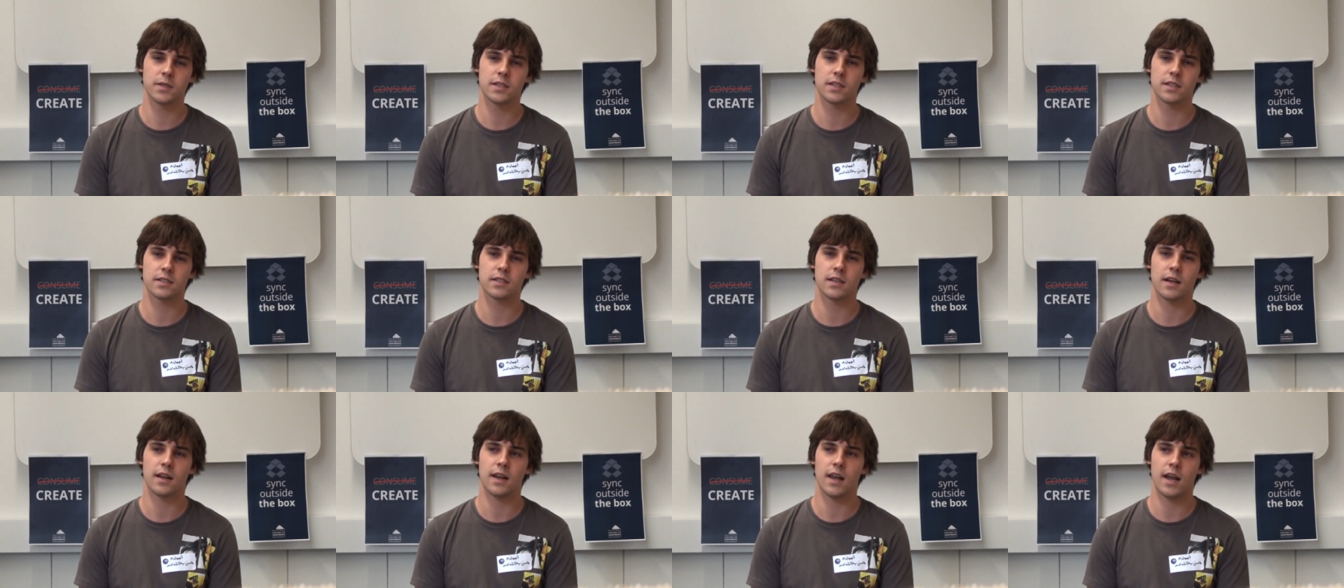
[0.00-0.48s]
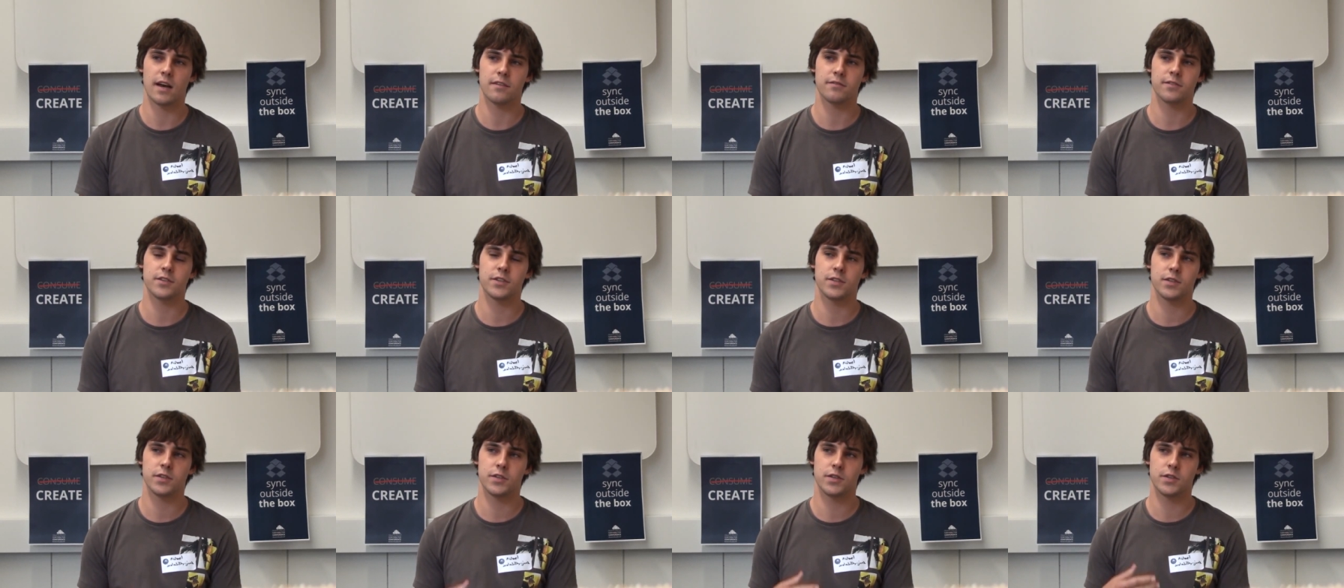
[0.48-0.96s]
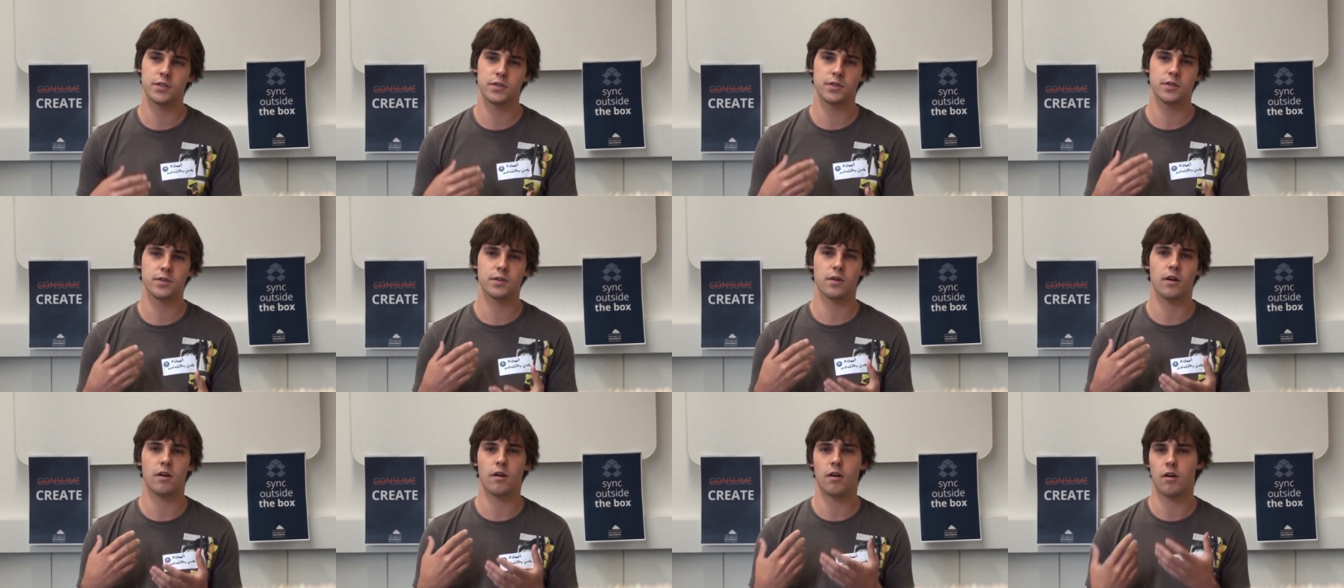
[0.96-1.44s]
because I love to
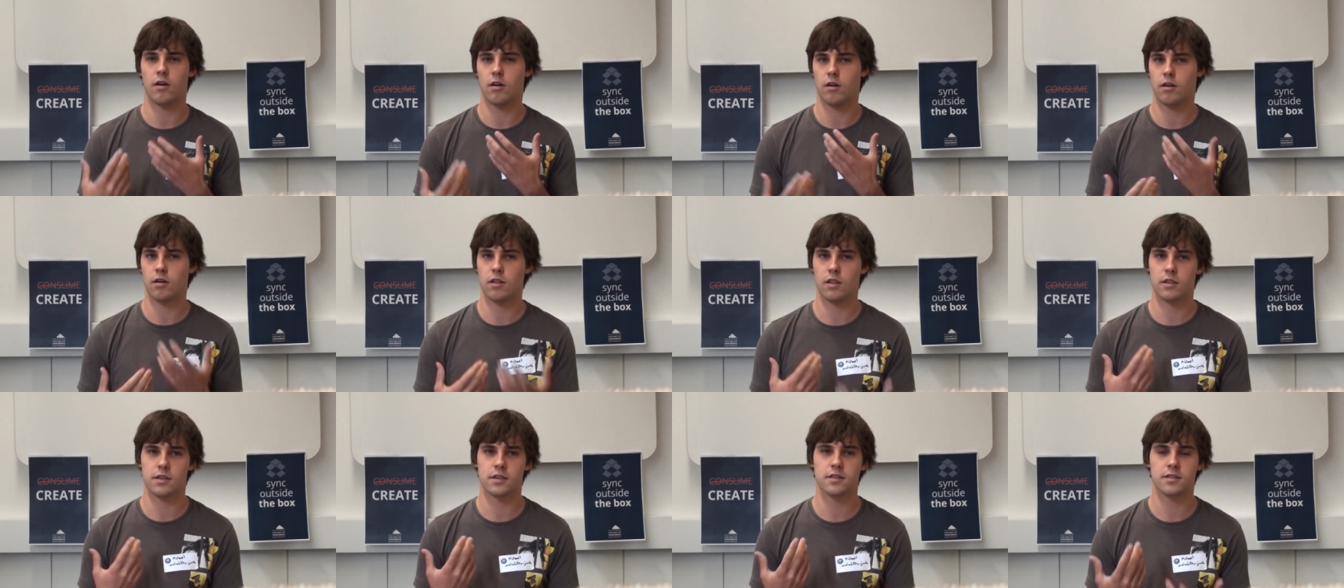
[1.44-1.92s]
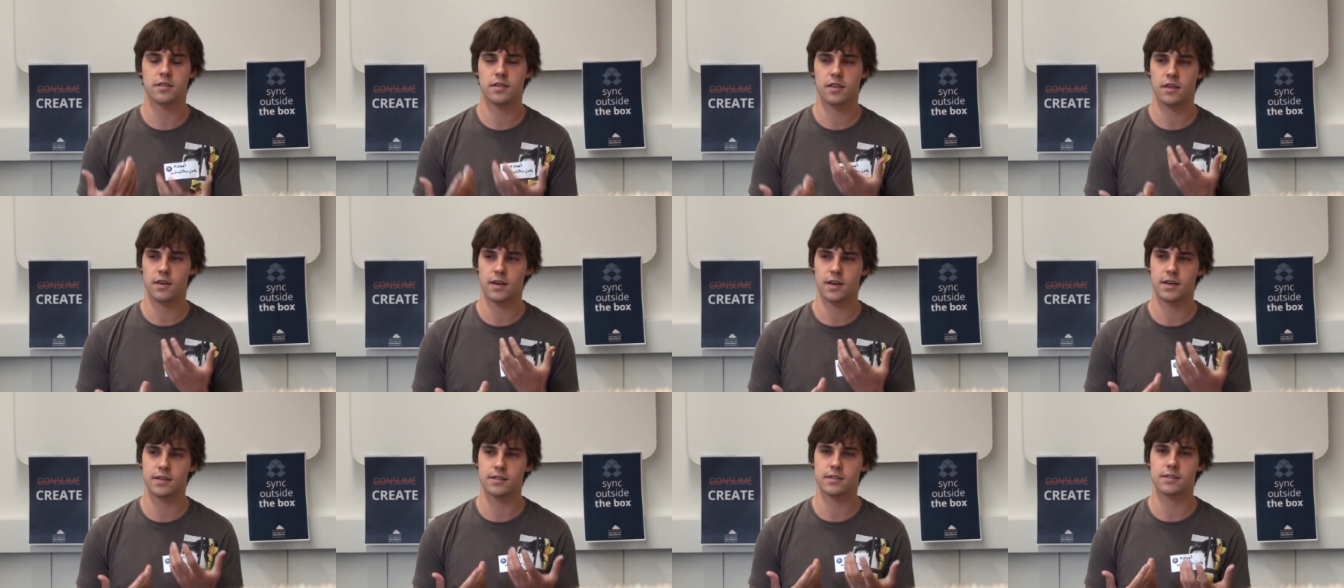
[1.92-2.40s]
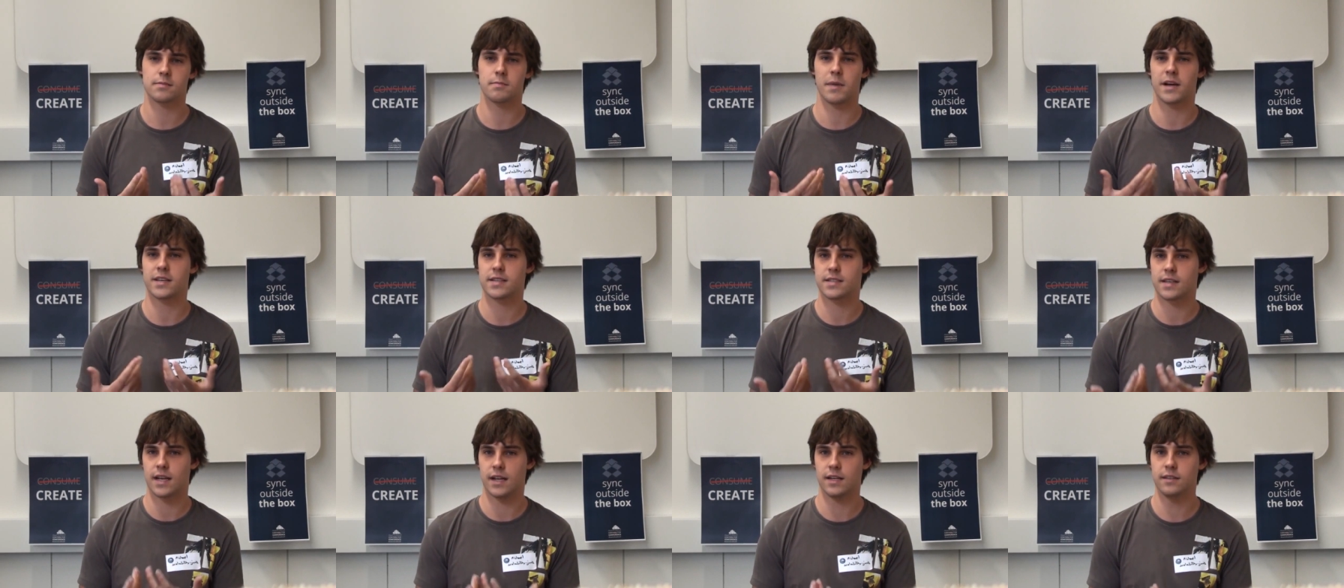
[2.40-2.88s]
do all the things
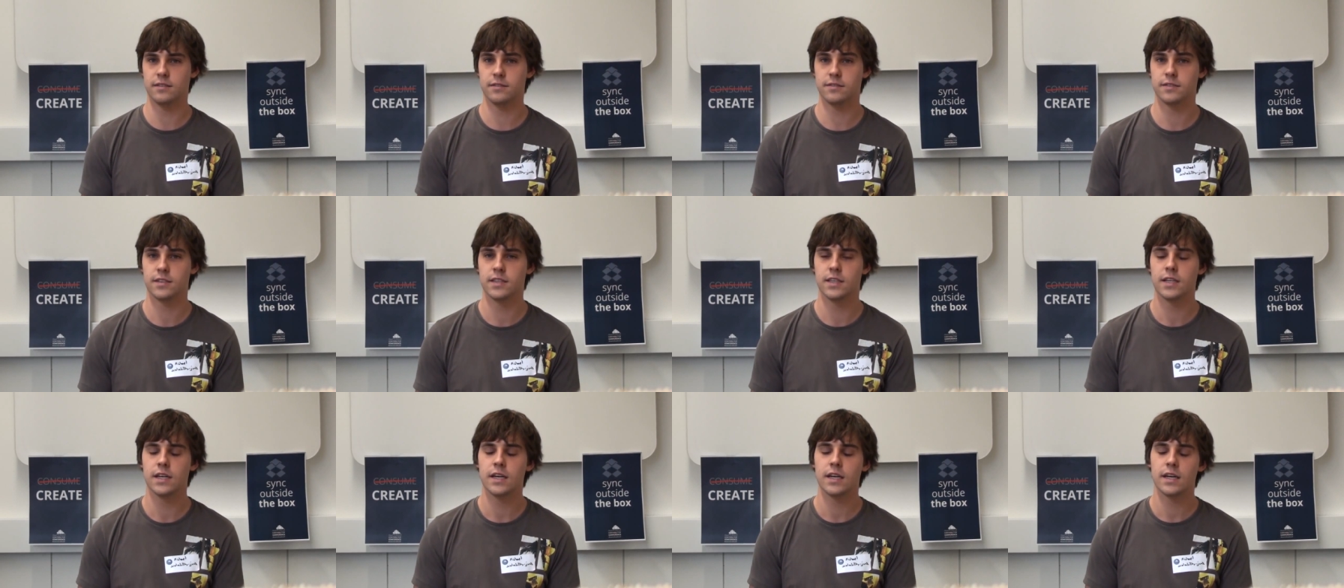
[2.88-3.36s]
myself,